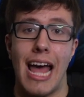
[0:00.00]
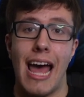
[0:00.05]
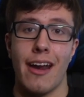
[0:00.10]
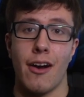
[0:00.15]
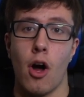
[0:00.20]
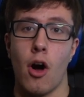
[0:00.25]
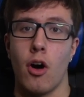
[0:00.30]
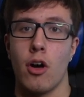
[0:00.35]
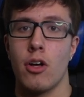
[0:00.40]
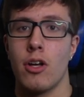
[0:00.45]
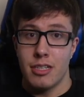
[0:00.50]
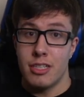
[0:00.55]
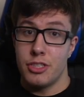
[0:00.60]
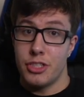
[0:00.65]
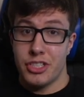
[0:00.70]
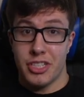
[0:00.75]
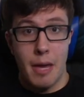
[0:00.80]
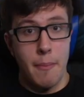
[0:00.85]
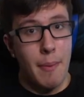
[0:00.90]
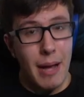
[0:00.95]
at all.
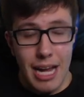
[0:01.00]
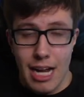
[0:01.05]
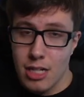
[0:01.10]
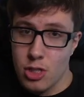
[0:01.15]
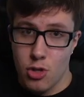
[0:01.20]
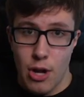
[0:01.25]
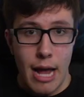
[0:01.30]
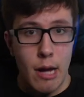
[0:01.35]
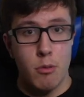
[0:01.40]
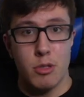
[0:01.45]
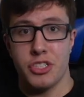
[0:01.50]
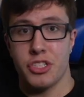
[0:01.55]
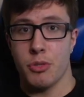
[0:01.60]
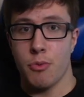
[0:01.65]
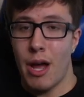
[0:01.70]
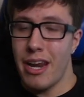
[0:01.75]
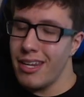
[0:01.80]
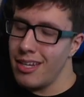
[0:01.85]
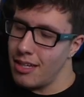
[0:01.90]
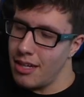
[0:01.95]
Just get back on track once you're
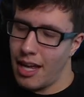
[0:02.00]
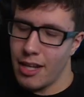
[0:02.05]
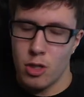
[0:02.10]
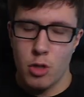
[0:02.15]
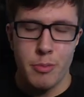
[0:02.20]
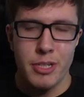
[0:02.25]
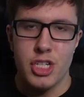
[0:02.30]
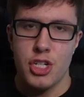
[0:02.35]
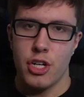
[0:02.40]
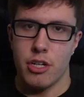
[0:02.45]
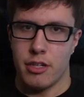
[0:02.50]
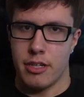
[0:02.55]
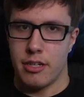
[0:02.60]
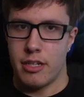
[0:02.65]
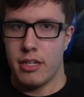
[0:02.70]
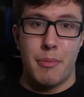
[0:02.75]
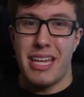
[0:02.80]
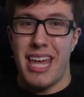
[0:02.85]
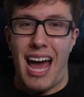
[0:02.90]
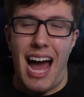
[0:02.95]
ready and you'll be chilling.
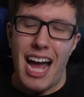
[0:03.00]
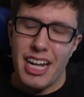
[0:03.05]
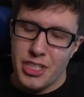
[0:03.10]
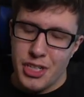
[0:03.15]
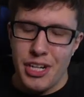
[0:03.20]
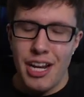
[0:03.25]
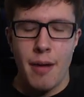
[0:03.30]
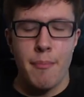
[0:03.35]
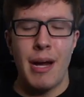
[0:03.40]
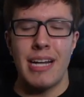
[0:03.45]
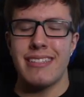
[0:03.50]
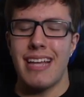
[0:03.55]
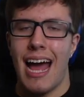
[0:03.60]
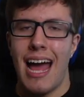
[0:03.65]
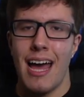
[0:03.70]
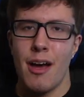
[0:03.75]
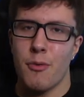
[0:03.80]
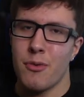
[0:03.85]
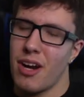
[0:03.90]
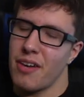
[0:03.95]
But yeah, I cheat on my
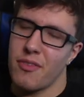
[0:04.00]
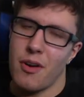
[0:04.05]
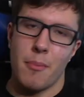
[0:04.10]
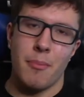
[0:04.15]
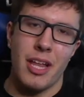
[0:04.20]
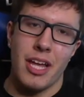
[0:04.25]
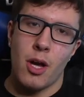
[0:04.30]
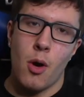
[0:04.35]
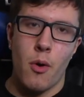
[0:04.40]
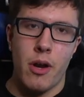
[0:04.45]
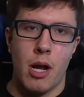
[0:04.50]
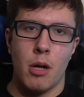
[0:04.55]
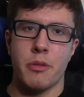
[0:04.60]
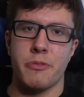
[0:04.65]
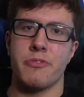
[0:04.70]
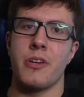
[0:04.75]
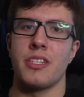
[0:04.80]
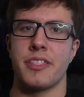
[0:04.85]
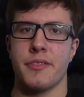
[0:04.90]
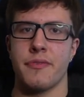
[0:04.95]
diet whenever I'm like going out with
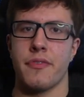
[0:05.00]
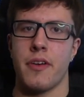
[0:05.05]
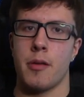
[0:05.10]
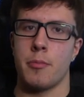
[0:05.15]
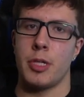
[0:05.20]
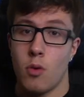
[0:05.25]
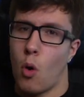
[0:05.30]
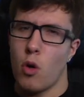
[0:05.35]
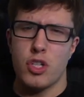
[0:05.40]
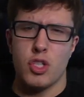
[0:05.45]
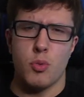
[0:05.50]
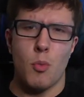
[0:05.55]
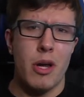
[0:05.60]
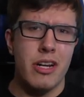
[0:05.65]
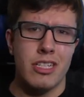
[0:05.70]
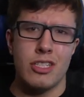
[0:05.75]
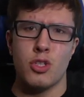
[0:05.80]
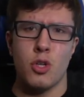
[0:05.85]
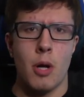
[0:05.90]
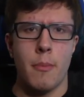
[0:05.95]
friends and family or just want
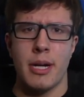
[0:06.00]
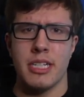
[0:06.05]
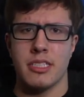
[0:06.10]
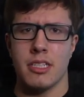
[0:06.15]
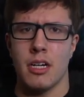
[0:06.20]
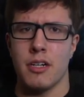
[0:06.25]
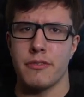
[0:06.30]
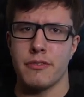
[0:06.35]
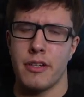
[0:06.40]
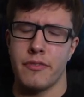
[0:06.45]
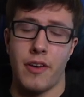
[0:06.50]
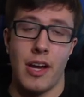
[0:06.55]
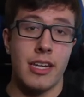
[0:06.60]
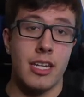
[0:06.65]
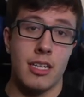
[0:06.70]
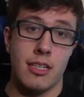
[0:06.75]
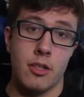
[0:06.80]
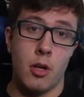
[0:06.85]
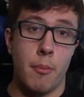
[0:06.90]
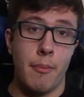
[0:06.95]
to enjoy myself if I need
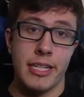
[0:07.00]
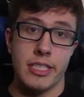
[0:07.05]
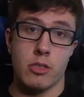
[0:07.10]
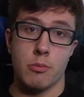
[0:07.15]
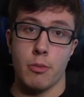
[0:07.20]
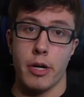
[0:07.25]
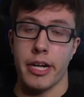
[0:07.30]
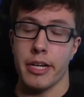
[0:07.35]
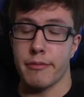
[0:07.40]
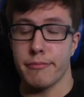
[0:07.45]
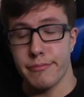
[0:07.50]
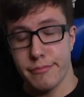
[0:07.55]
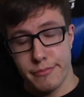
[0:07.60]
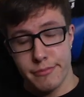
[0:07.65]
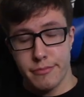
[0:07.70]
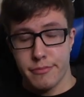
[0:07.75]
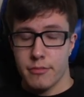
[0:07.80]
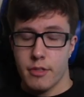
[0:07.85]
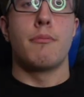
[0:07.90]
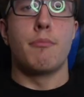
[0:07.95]
a little mental break.
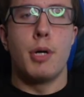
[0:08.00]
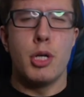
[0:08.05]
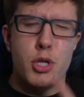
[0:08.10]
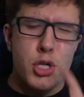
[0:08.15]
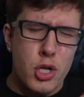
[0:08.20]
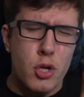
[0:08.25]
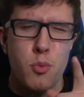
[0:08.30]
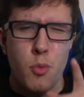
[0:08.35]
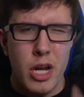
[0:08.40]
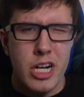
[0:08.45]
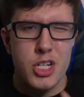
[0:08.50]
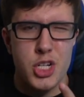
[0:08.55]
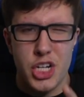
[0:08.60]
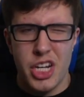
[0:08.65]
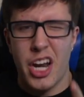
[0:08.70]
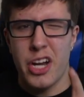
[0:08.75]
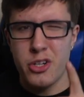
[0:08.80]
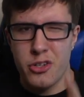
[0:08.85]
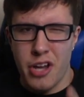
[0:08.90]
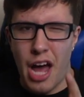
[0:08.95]
But you shouldn't want to cheat
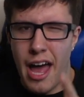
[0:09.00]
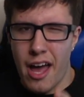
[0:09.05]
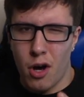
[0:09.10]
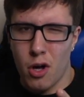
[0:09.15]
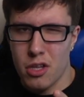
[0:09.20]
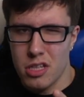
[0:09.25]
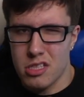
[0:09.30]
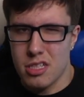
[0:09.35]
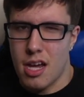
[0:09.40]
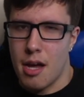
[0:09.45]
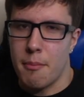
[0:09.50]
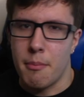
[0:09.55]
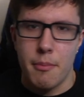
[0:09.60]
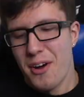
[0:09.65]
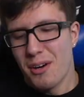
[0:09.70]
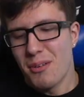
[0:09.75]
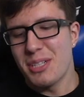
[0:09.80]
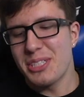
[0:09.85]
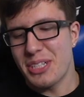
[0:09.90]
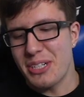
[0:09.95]
on your diet all the time.
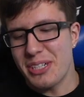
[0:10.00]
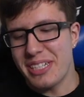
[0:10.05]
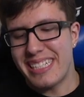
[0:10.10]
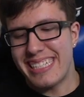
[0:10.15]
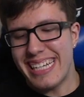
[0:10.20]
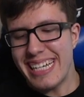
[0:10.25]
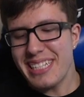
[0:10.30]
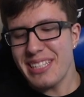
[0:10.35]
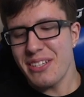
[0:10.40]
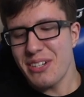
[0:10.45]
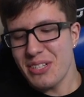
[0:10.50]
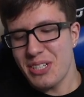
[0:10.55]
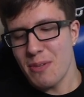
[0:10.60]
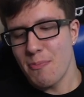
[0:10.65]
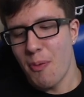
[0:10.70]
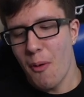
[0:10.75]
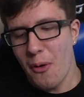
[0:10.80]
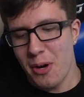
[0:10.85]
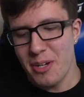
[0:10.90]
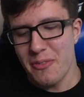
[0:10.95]
Was your sister
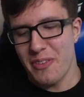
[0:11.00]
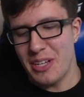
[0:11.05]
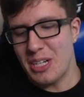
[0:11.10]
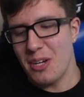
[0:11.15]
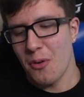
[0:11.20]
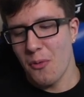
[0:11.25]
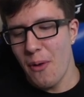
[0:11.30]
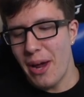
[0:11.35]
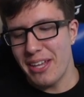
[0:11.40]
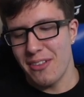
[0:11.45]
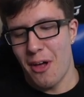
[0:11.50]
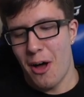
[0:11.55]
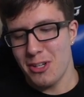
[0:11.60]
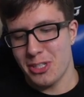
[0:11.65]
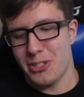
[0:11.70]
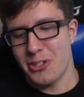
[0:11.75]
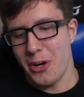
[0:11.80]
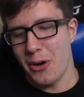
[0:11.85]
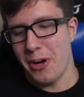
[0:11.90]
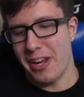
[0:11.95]
supportive in your weight loss
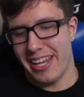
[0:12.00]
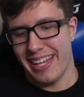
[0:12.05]
journey?